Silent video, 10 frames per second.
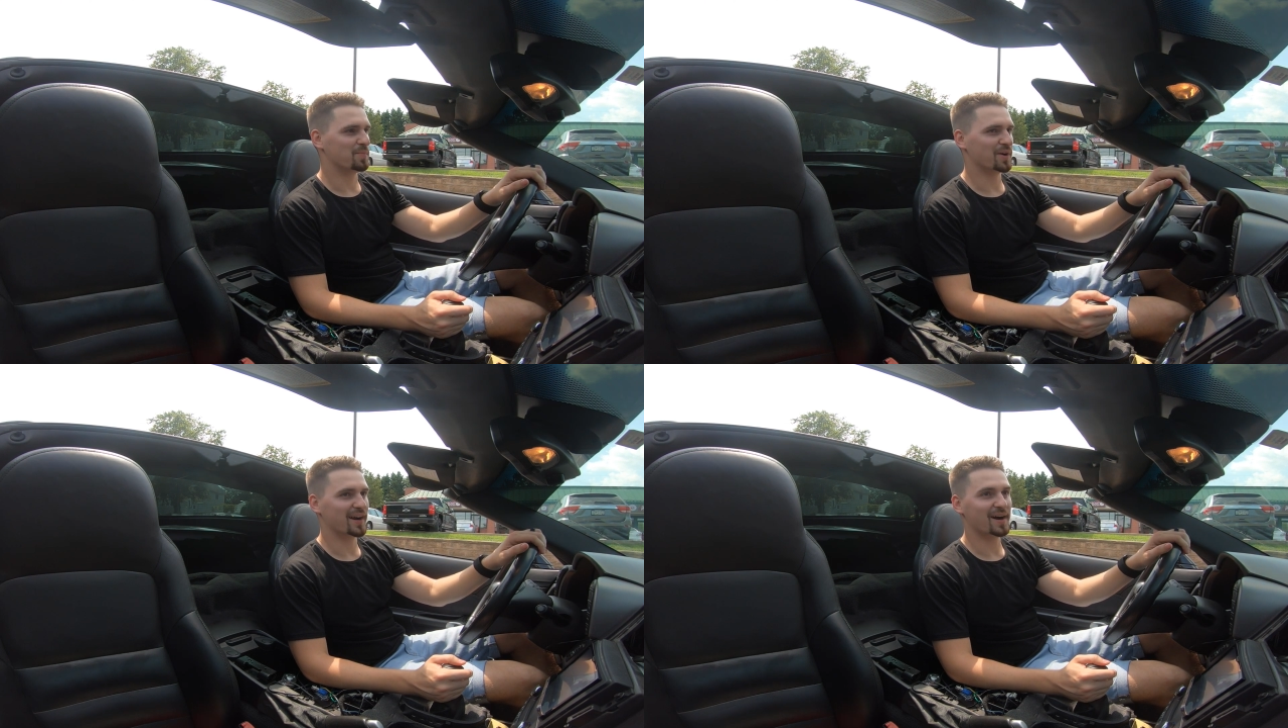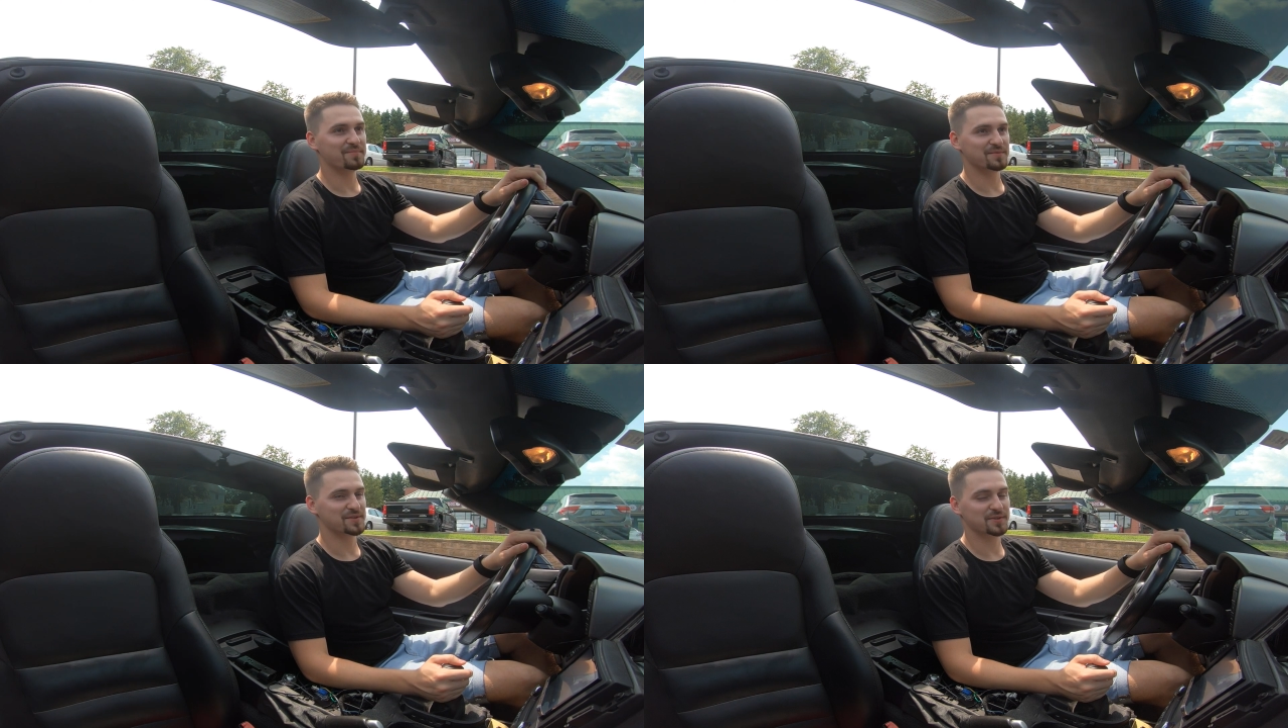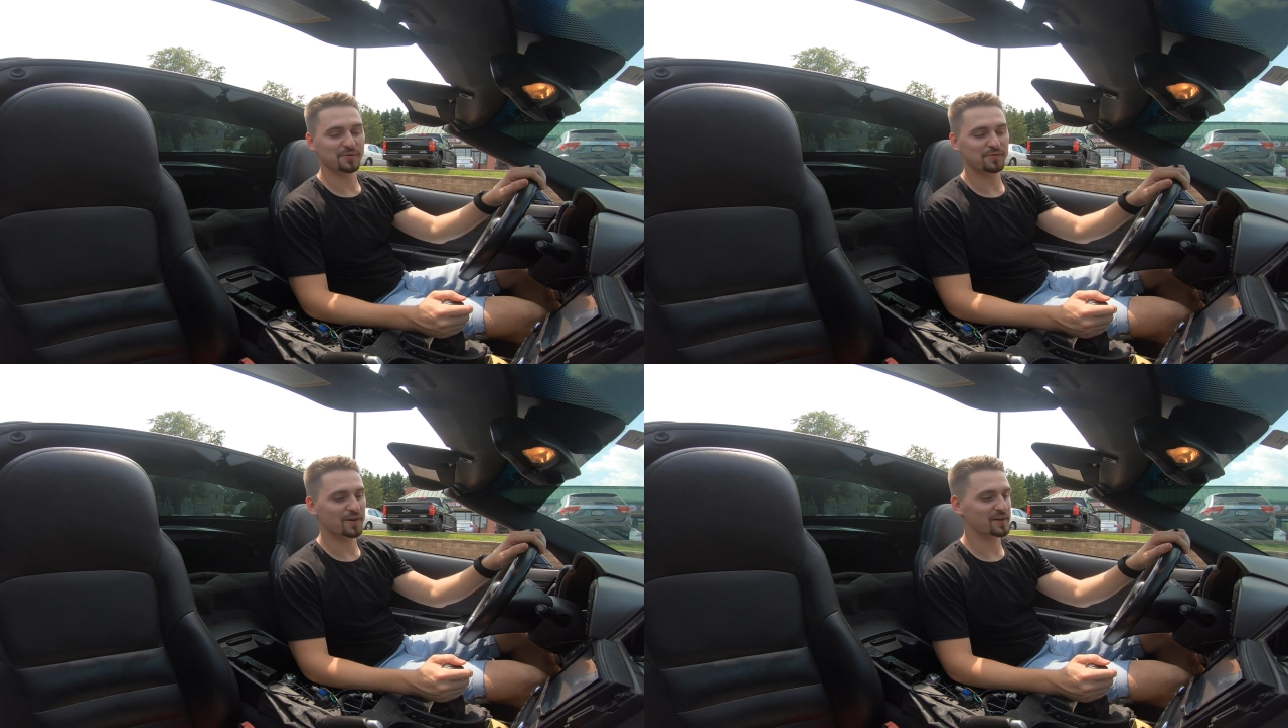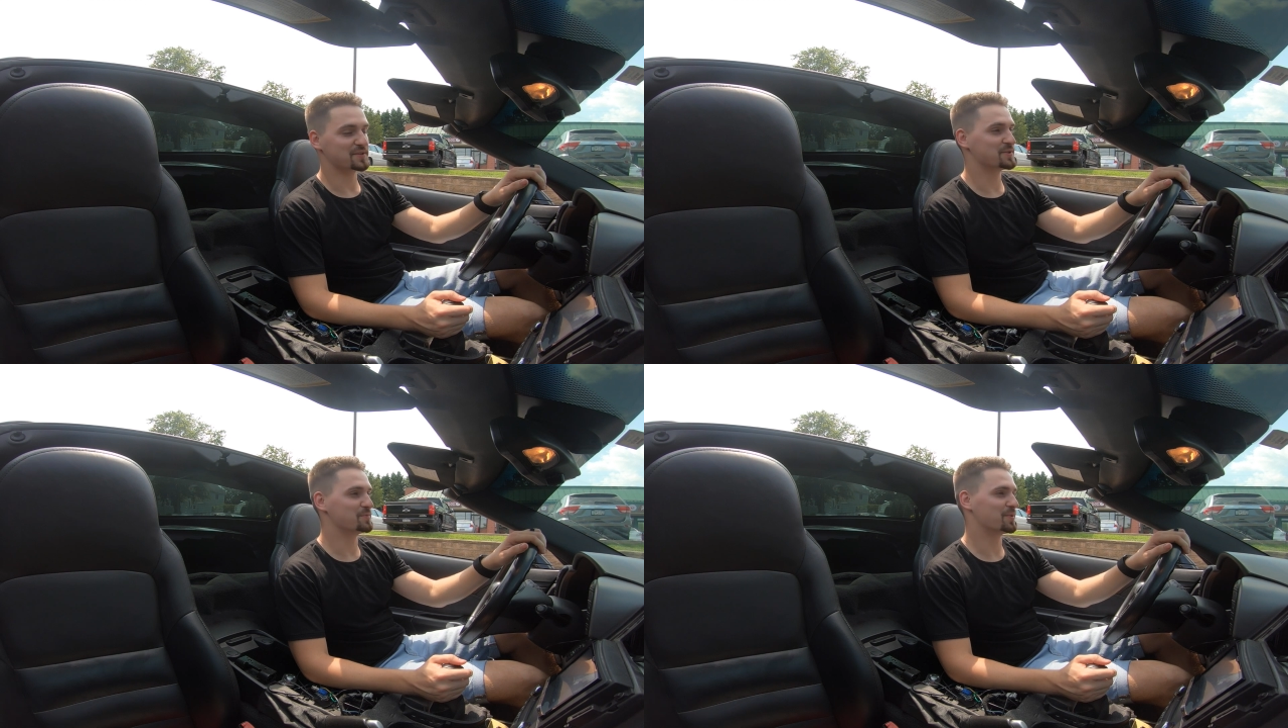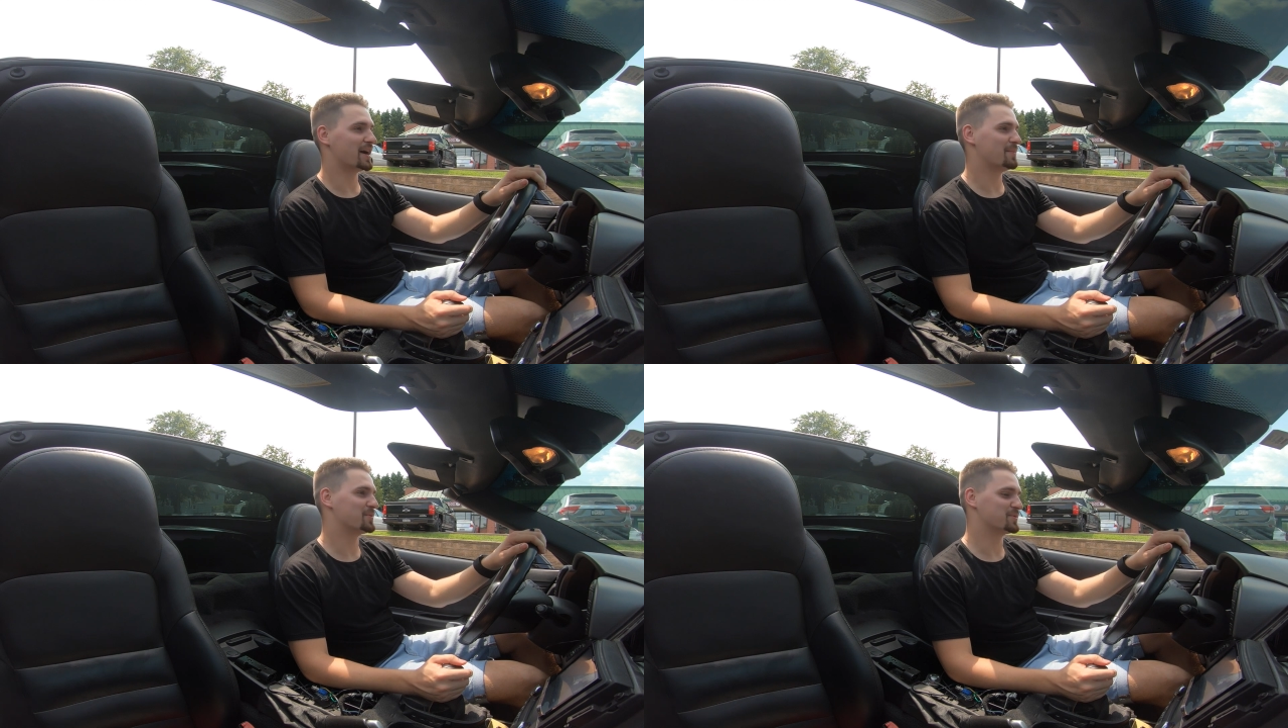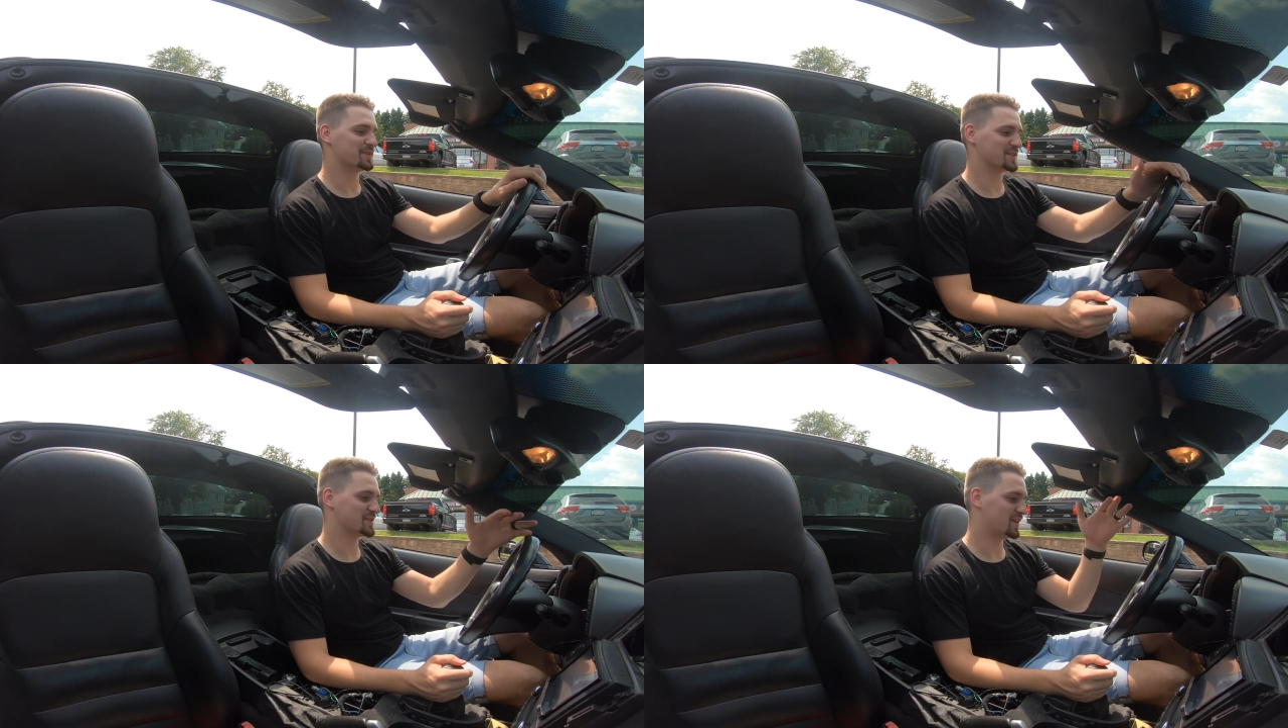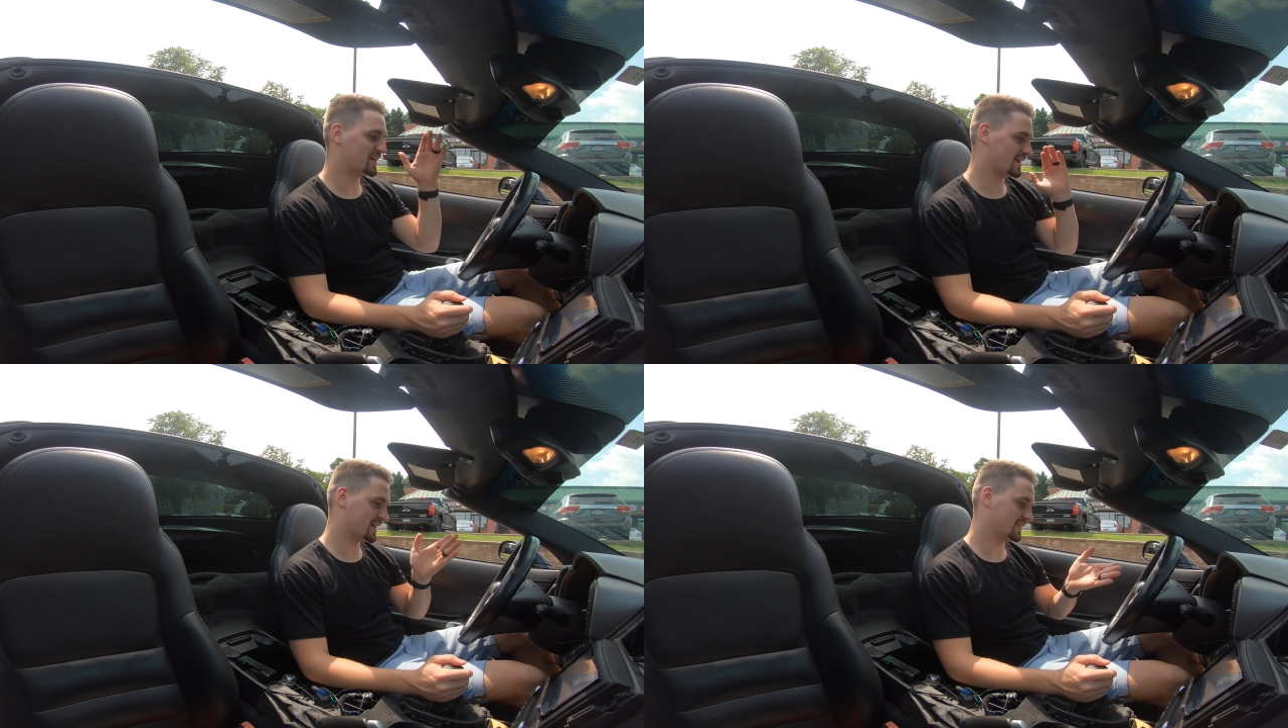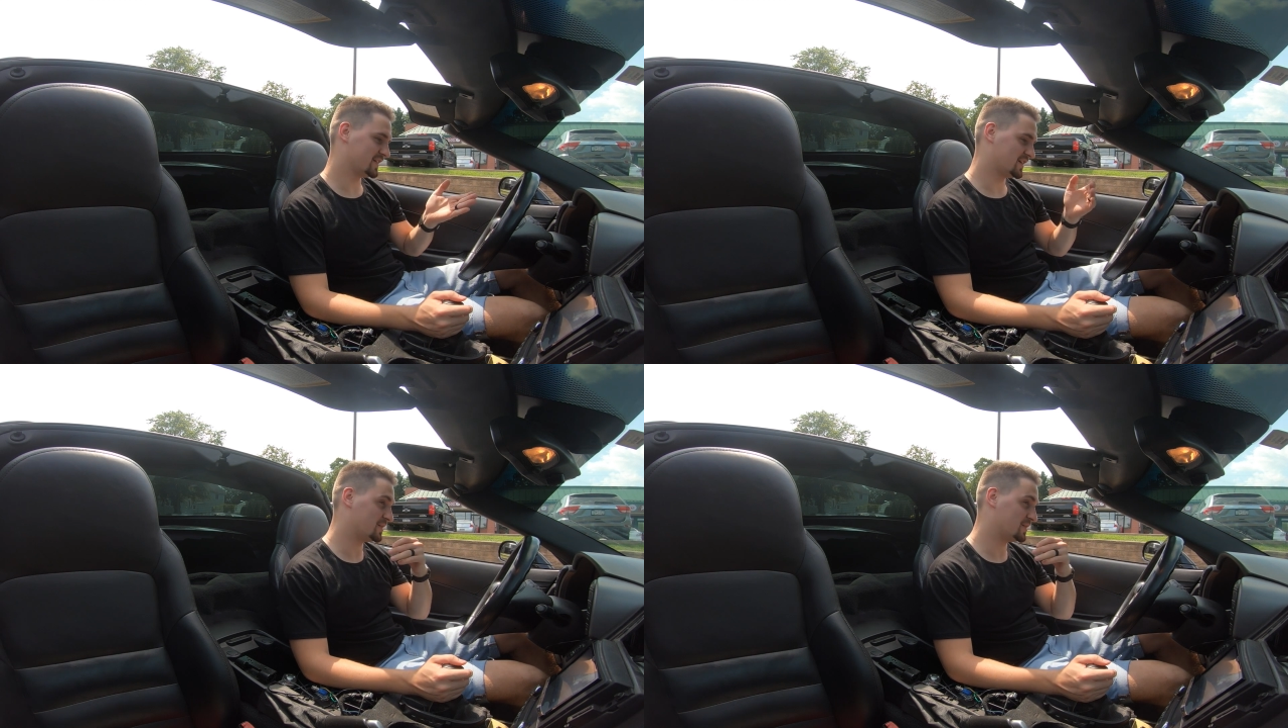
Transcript: but I'm so far super happy with this car, and